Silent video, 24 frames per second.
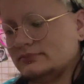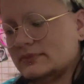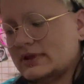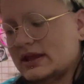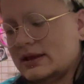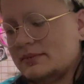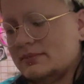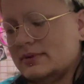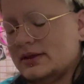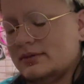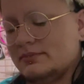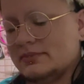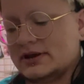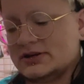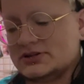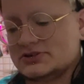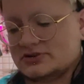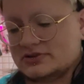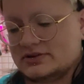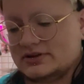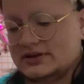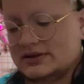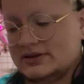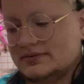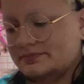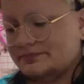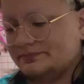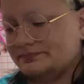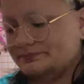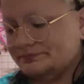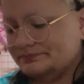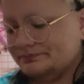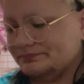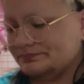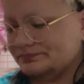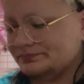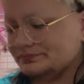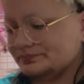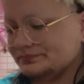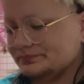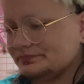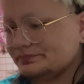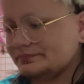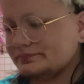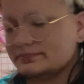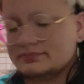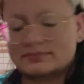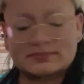I made my journey. And
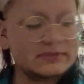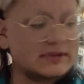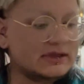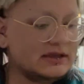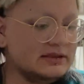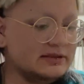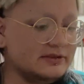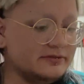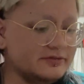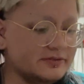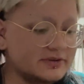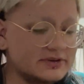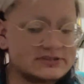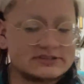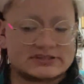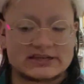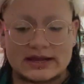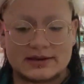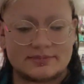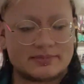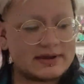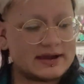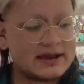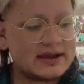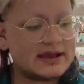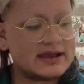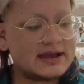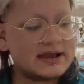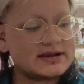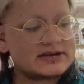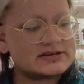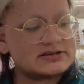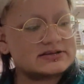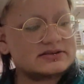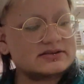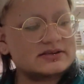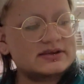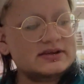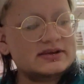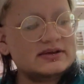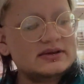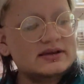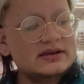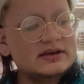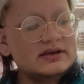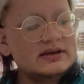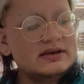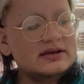the first stop, I
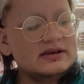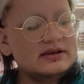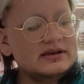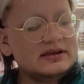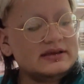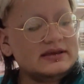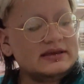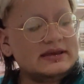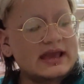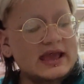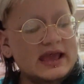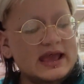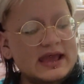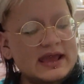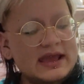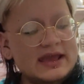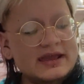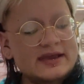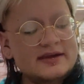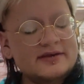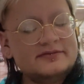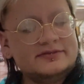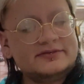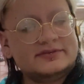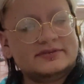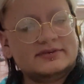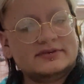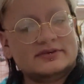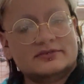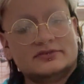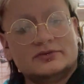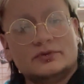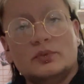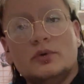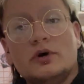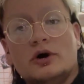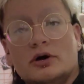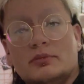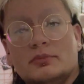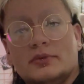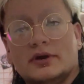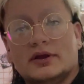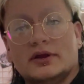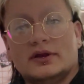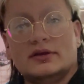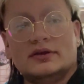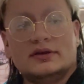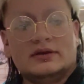actually caved. It was a
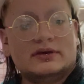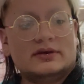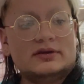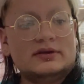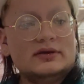Walmart.